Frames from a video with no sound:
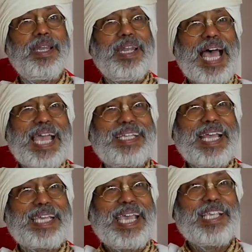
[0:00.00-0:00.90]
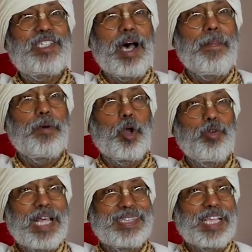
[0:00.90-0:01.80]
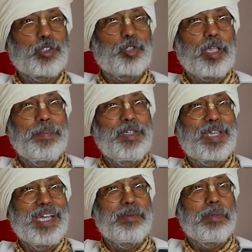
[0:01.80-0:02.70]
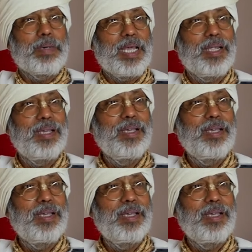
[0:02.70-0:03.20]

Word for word: Like the case of Raghunath Das Goswami, you can remember?